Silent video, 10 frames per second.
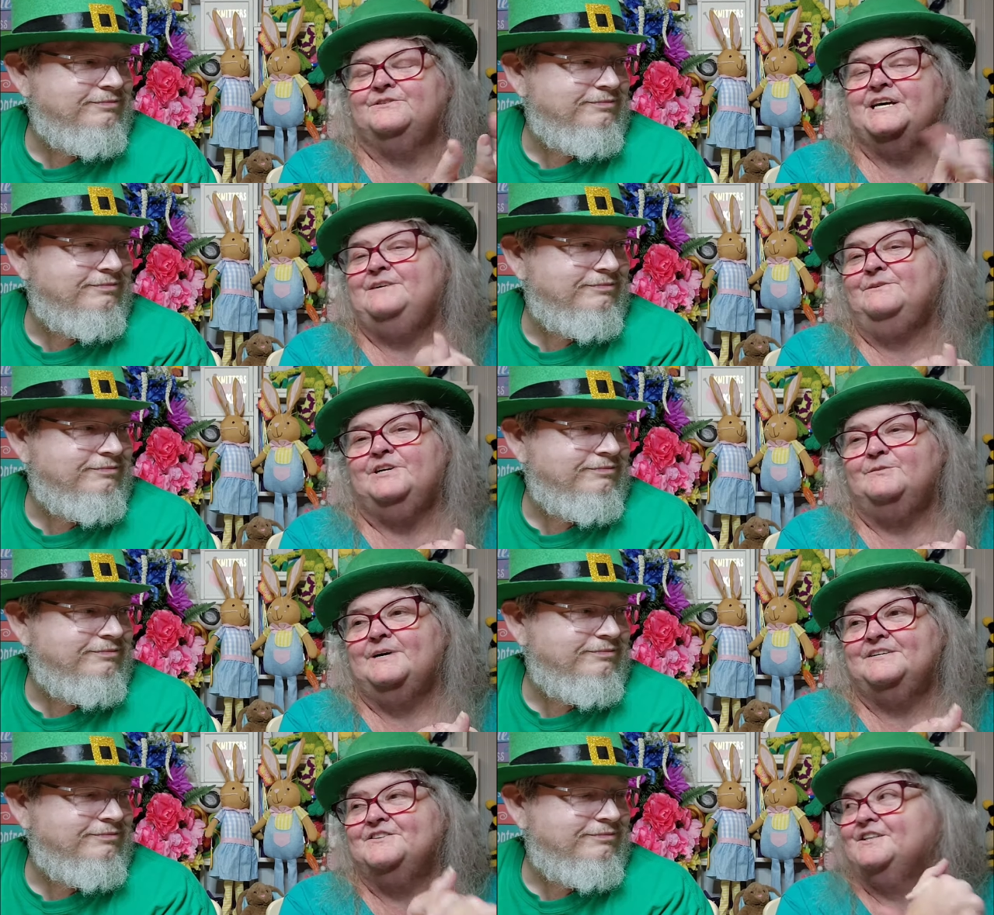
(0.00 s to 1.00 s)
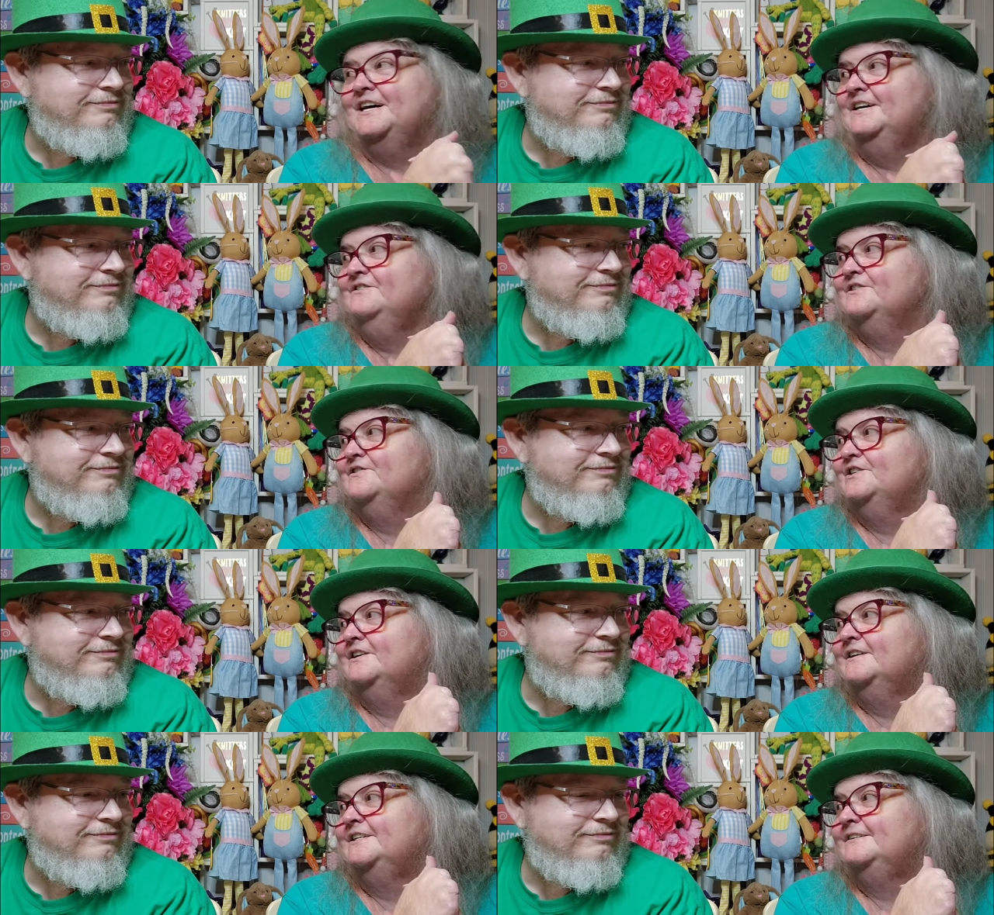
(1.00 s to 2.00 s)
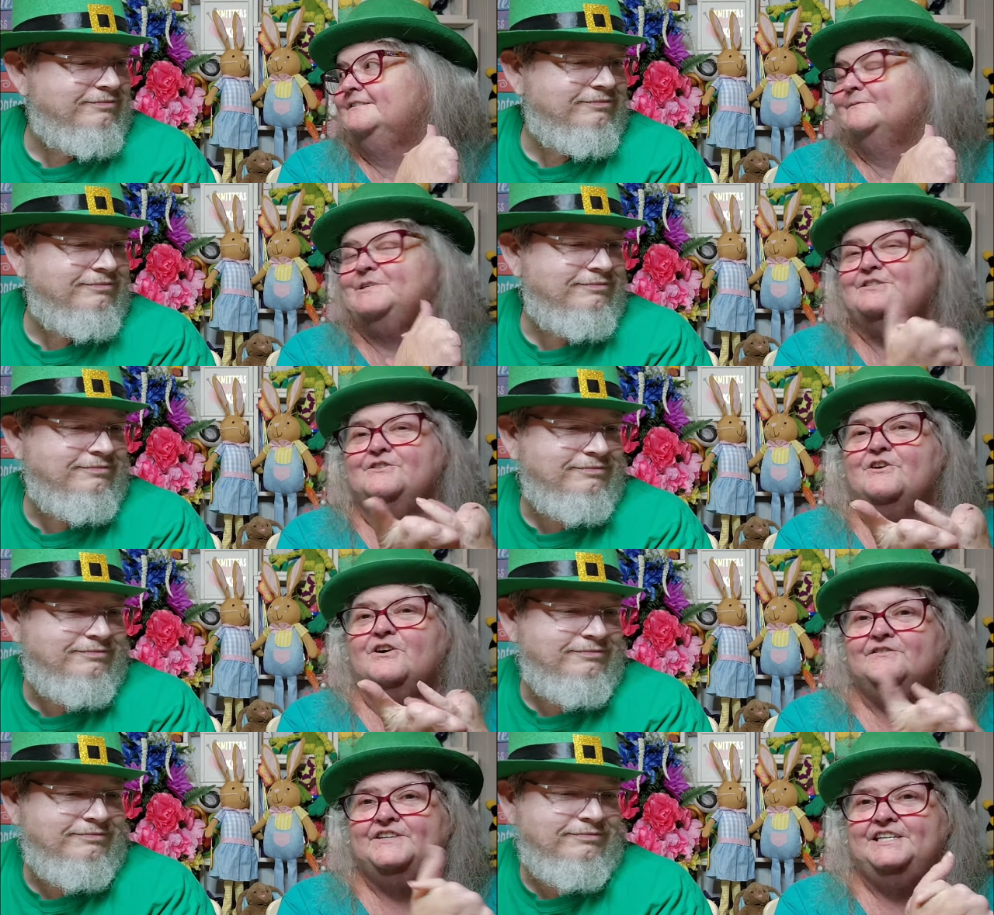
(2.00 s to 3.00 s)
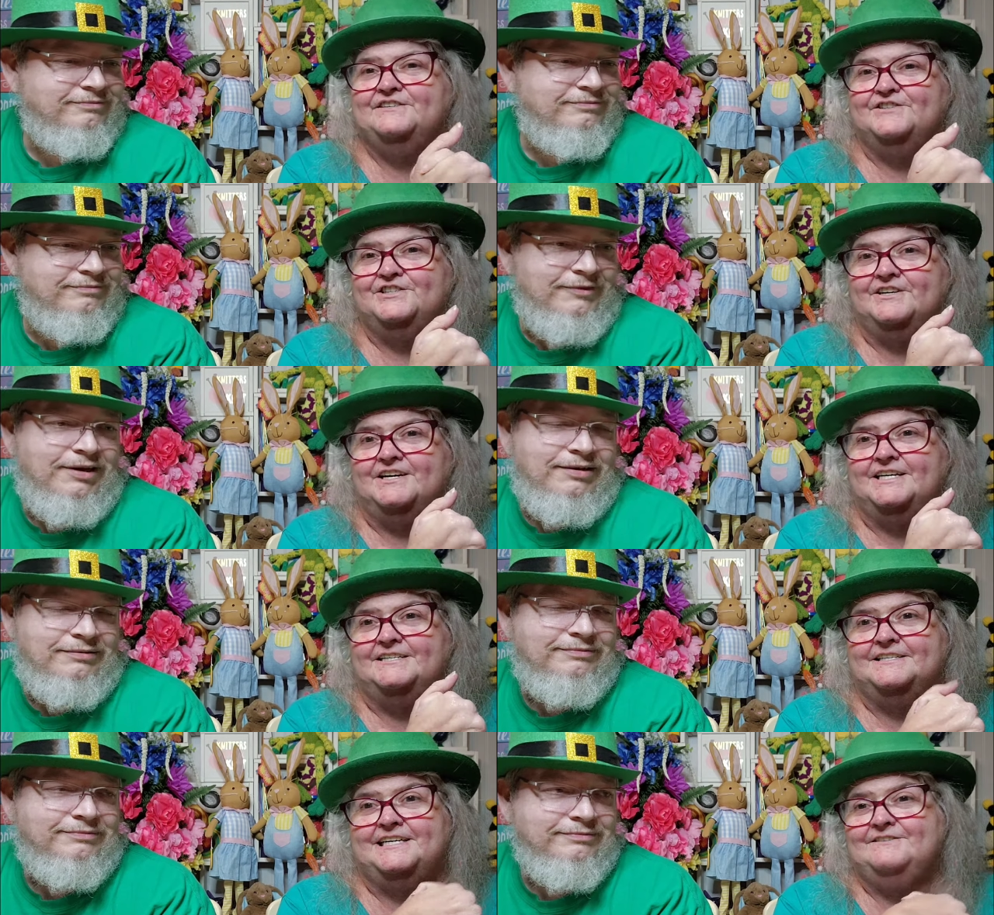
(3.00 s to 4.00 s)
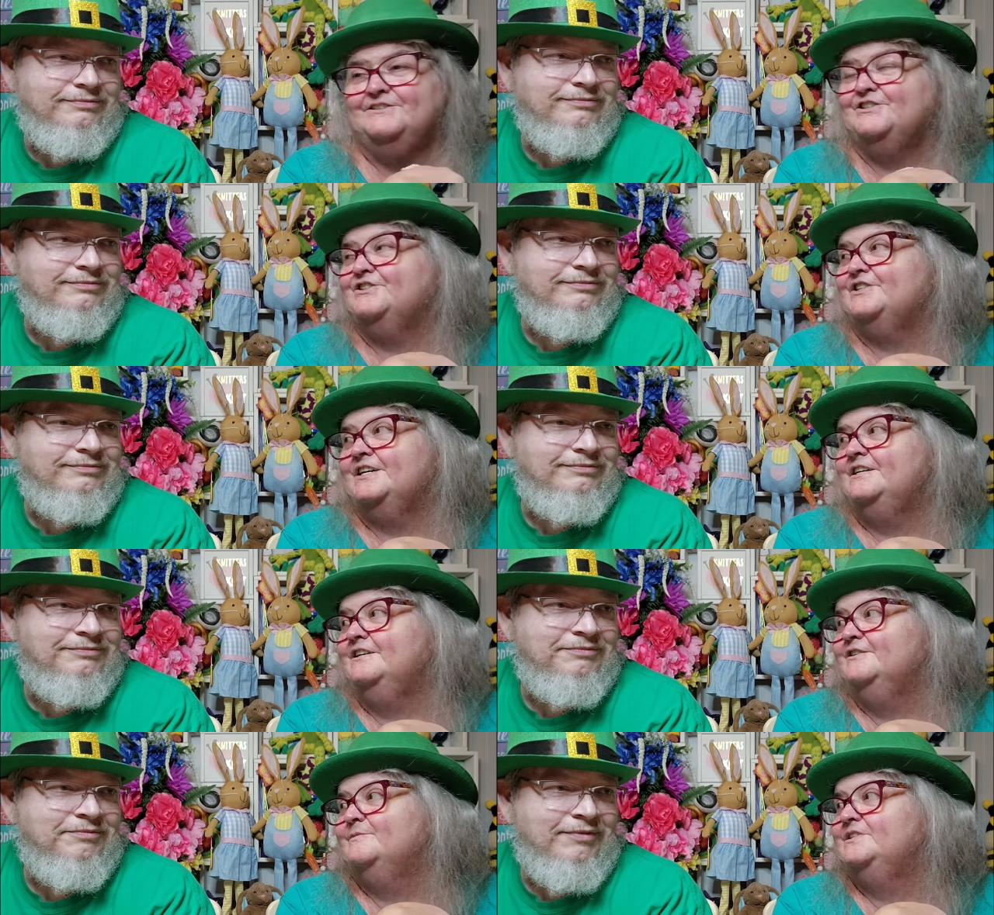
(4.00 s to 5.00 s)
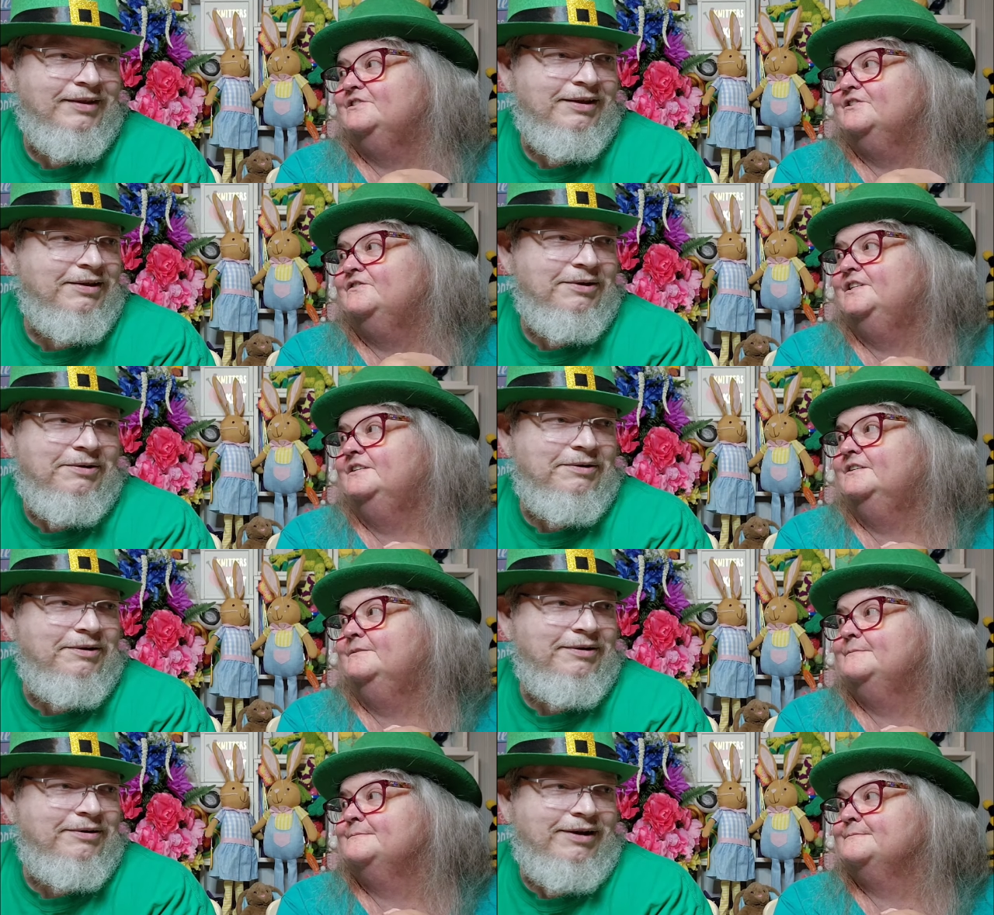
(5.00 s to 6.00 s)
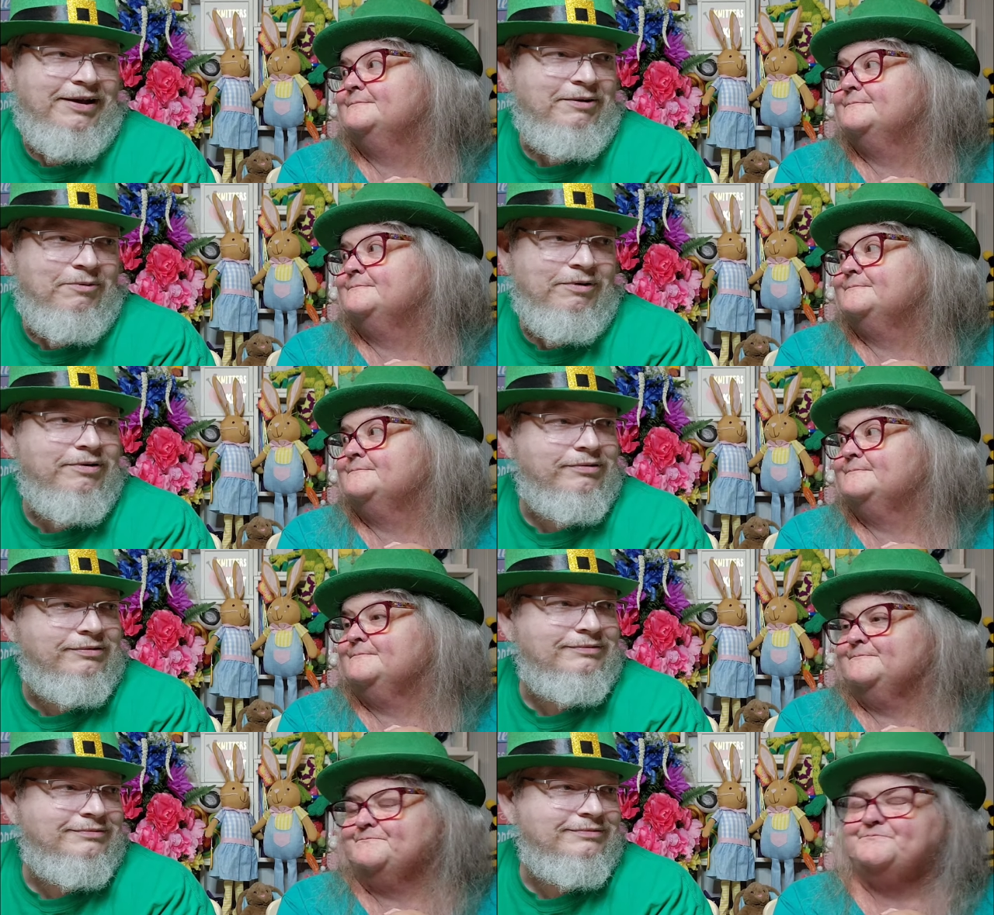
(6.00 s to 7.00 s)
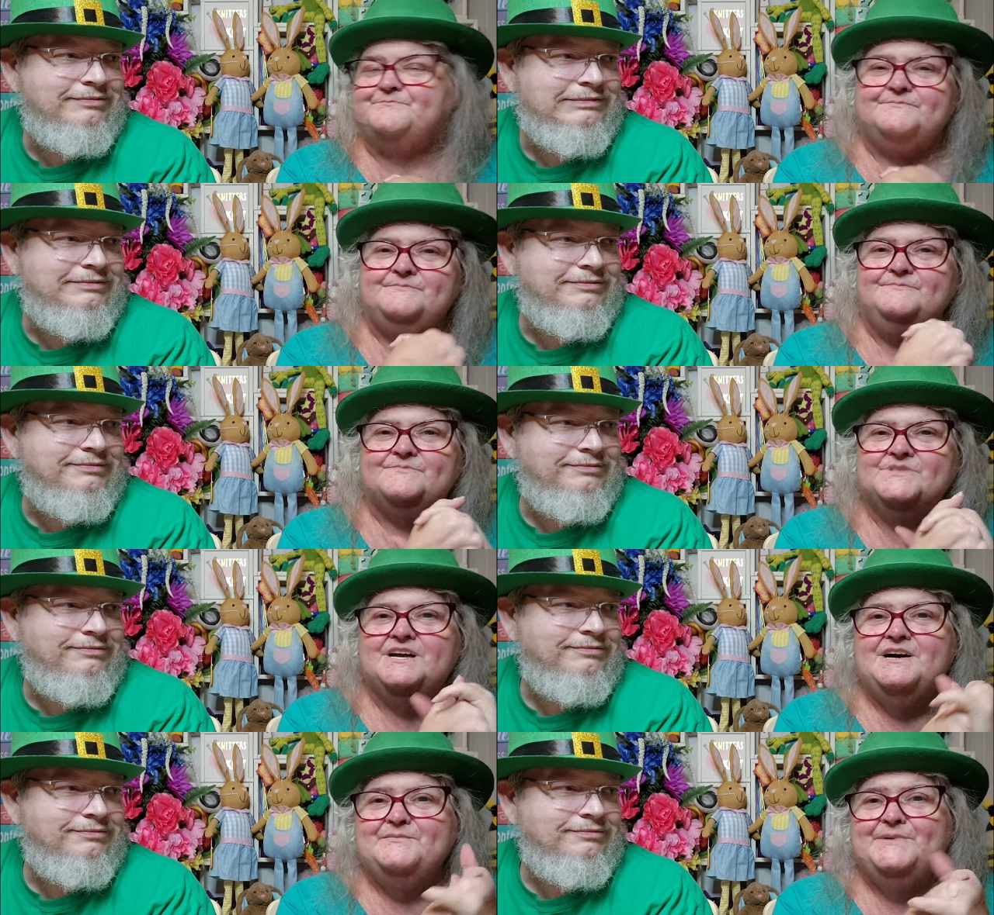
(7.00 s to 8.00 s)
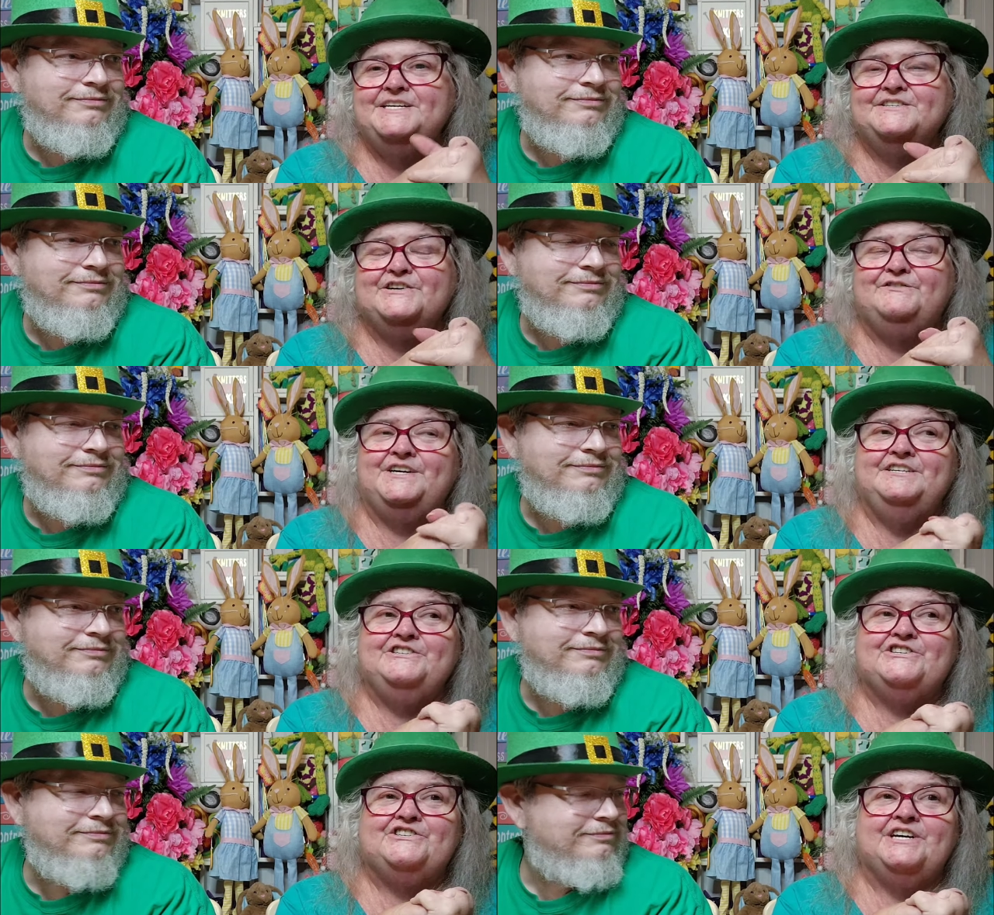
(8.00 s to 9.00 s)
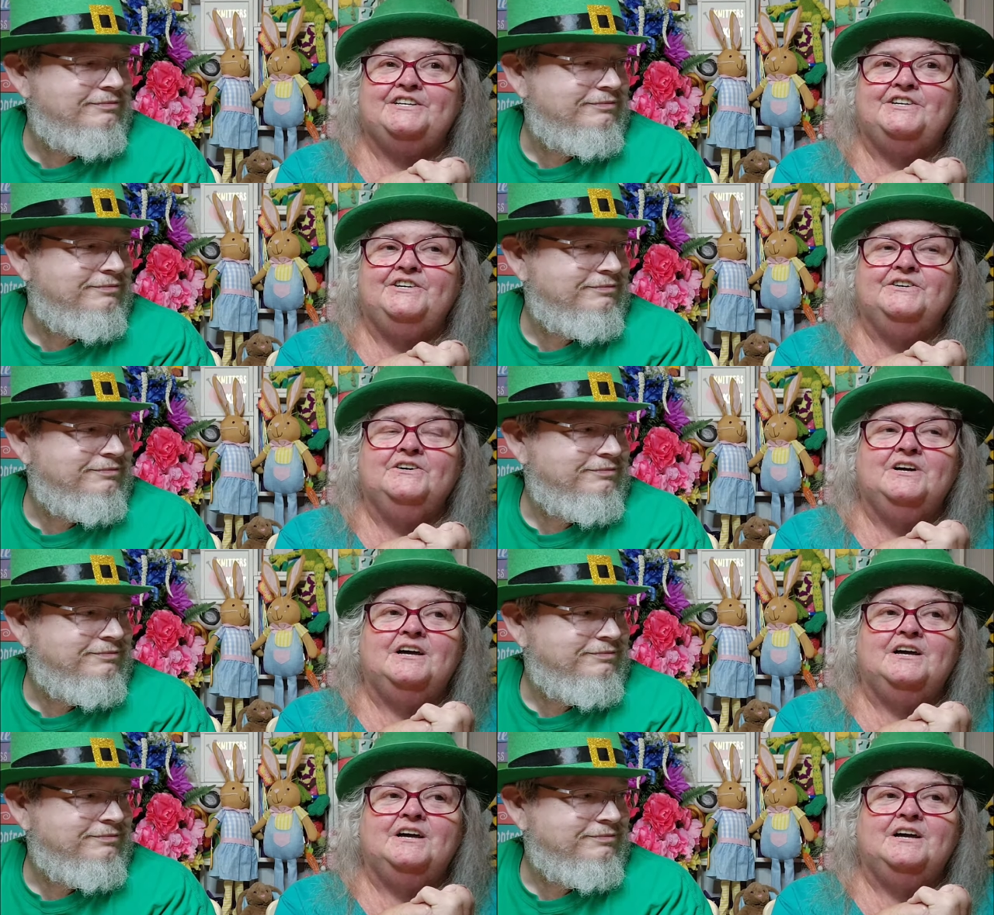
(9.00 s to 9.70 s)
Speaker 1: they would go back to the house every night. I mean, to the RV every night. Yeah. And I would just stay here. Me and Sophia.
Speaker 2: I had to work.
Speaker 1: Me and Sophia just stayed here.